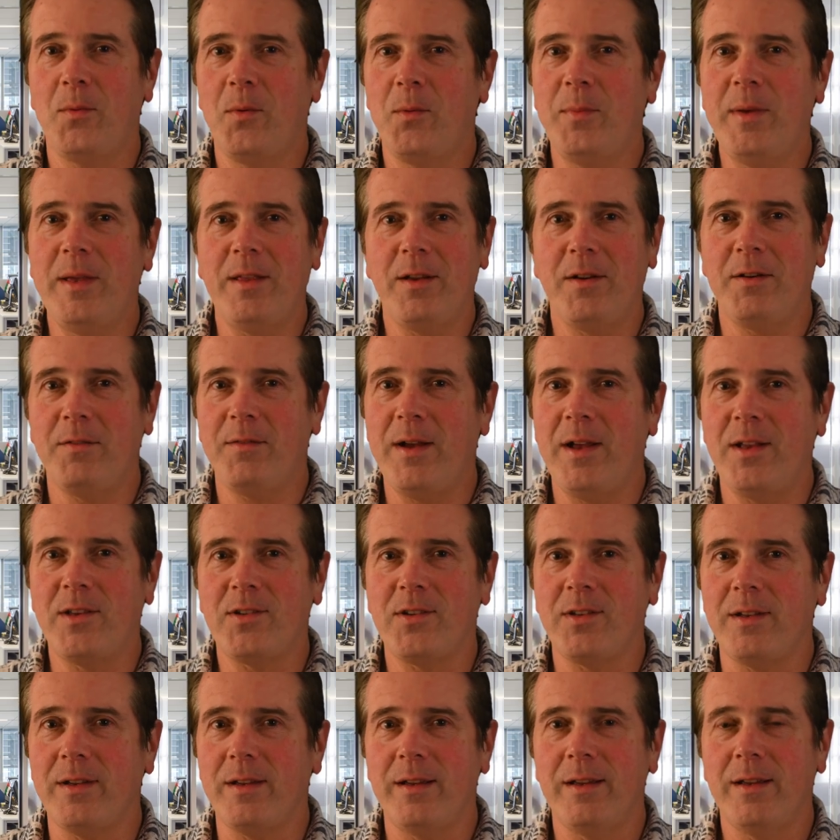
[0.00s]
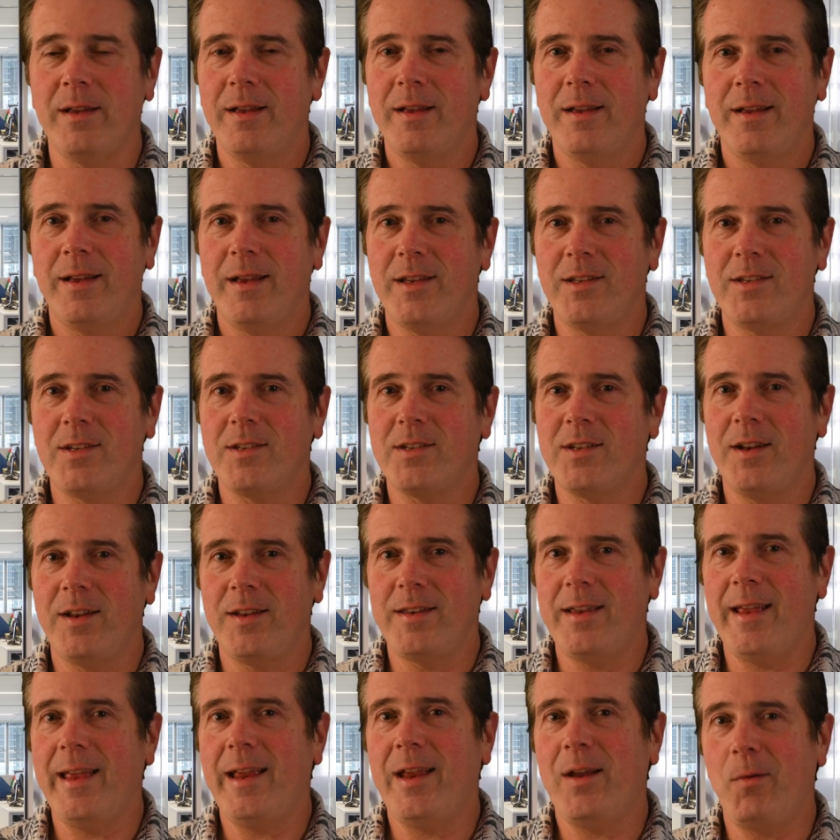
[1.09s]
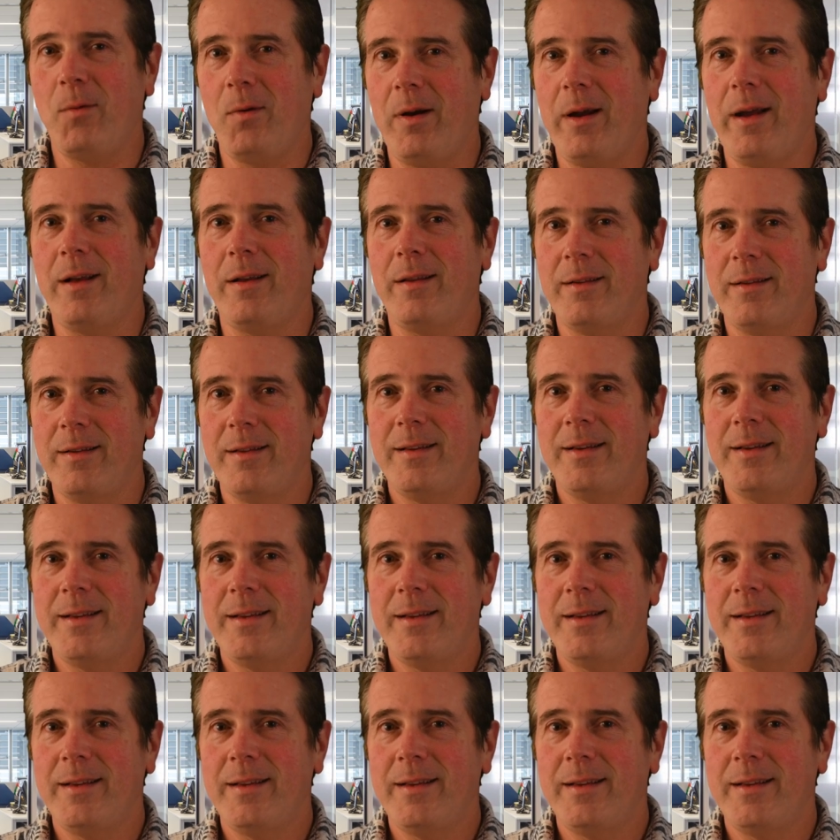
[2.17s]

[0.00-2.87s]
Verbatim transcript: We'll be there eventually. It's just going to take a while.